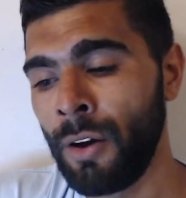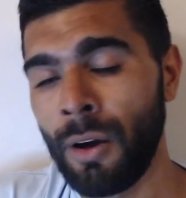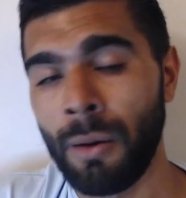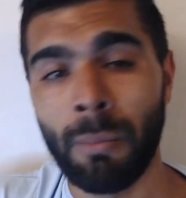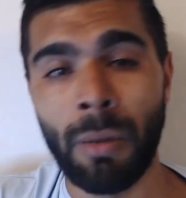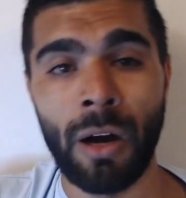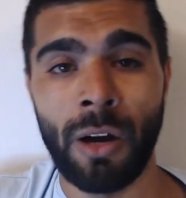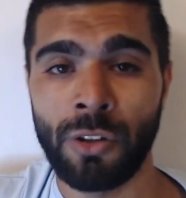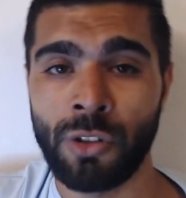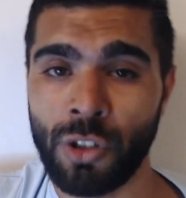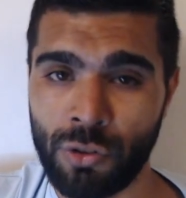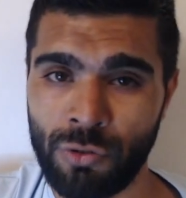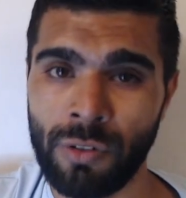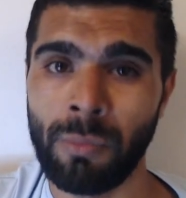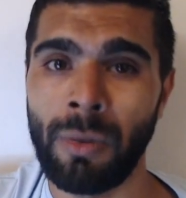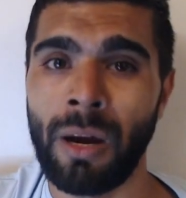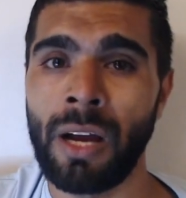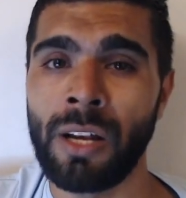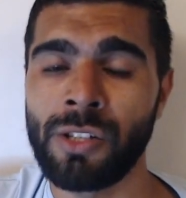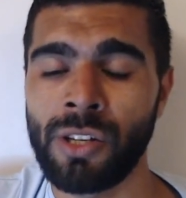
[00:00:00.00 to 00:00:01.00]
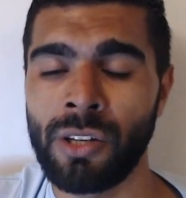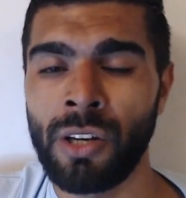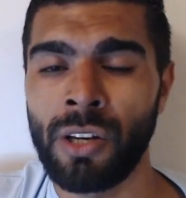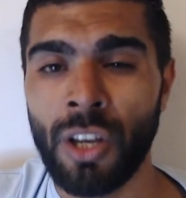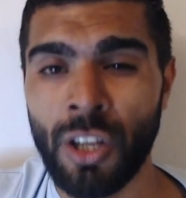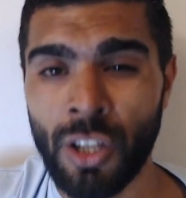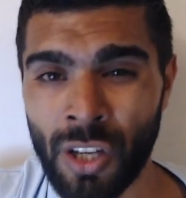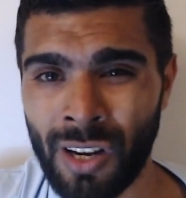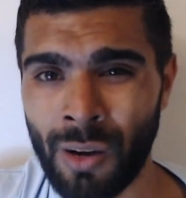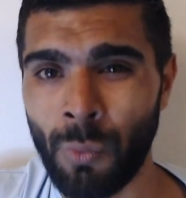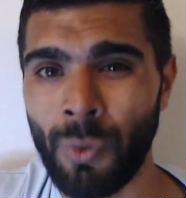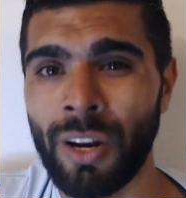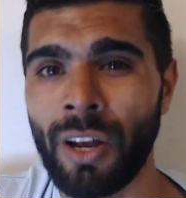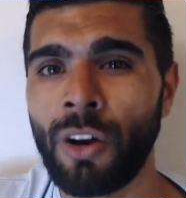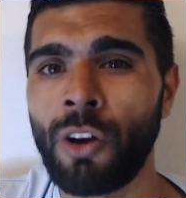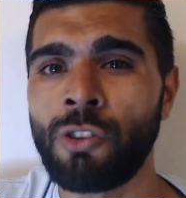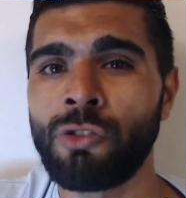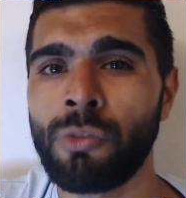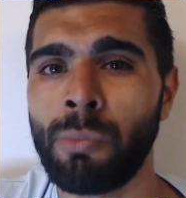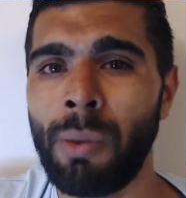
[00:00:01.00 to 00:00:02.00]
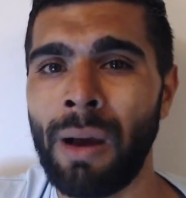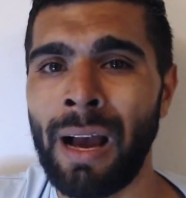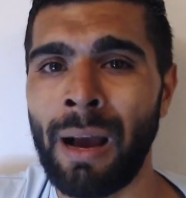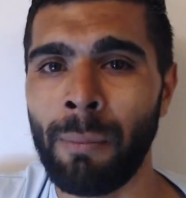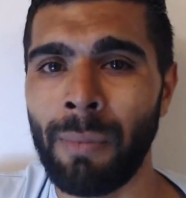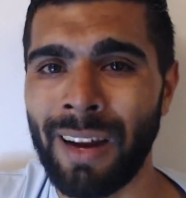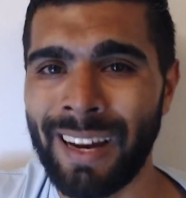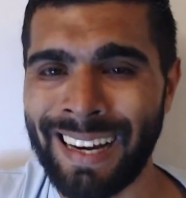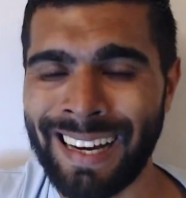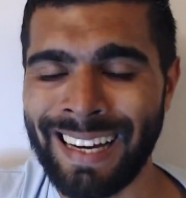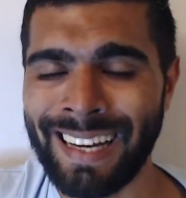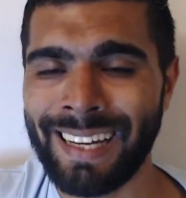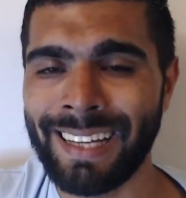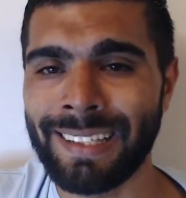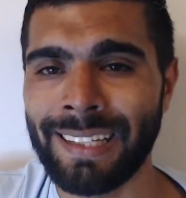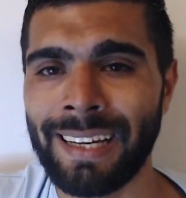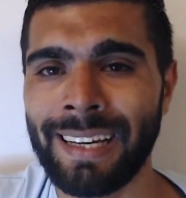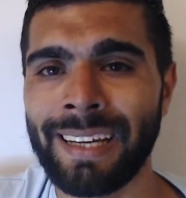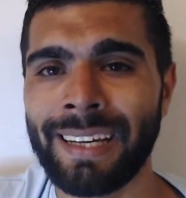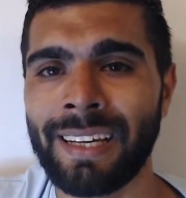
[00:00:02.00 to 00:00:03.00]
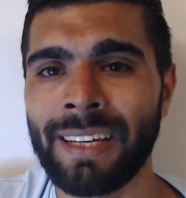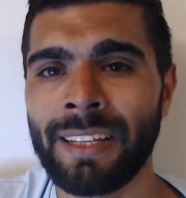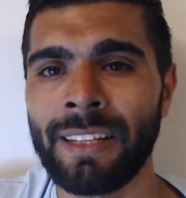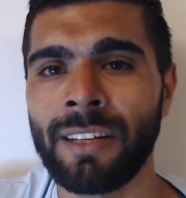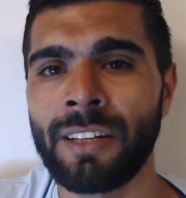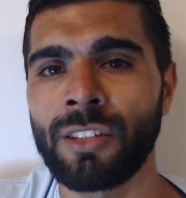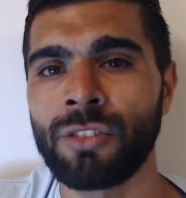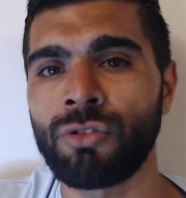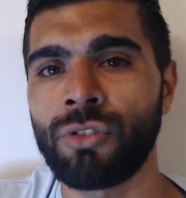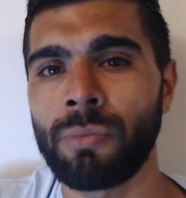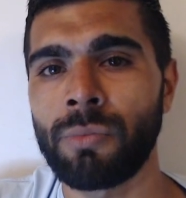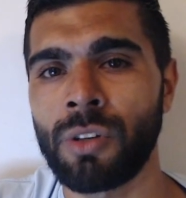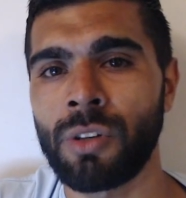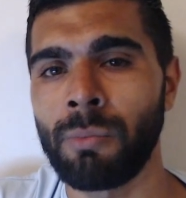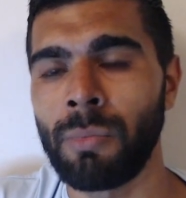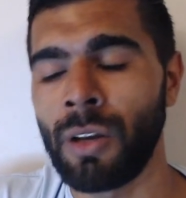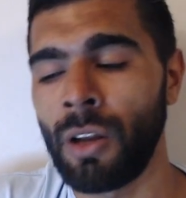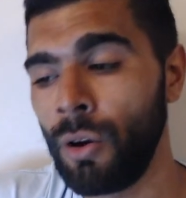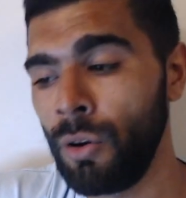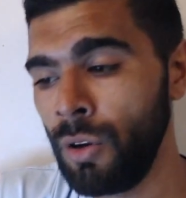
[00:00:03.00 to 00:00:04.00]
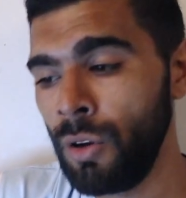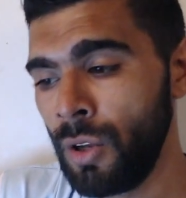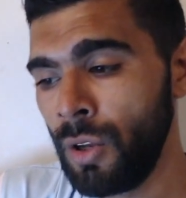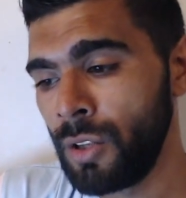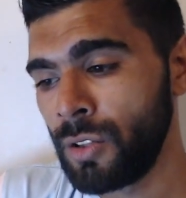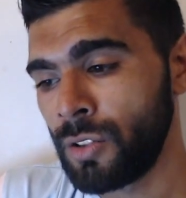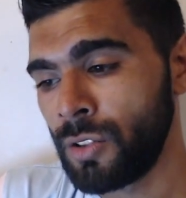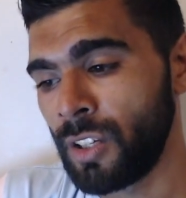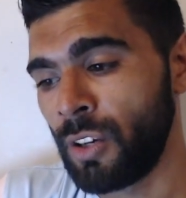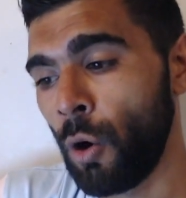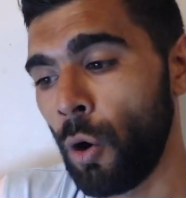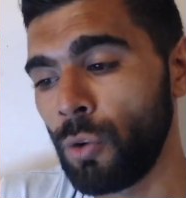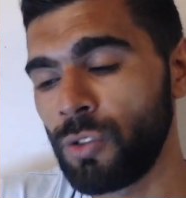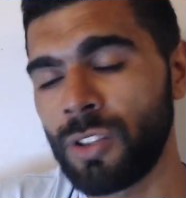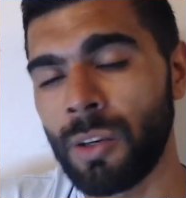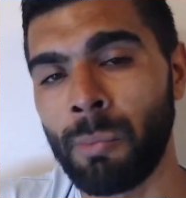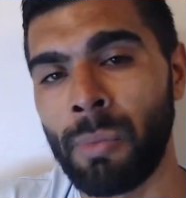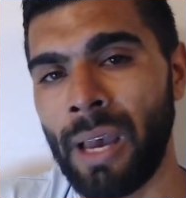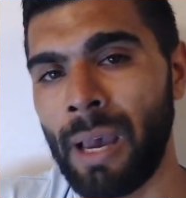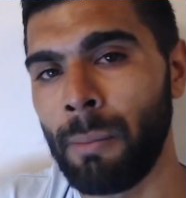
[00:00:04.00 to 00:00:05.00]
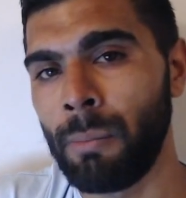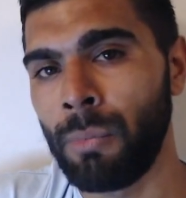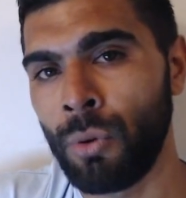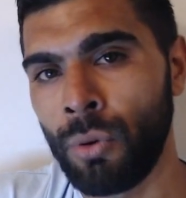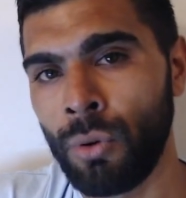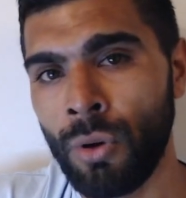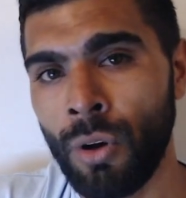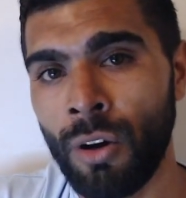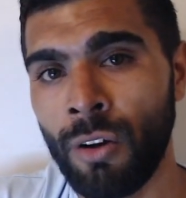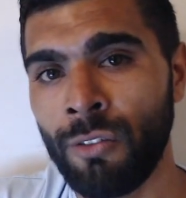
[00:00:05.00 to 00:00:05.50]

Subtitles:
But I'll just remind you, you can win £100 by clicking the link in the description below to go to BetBall.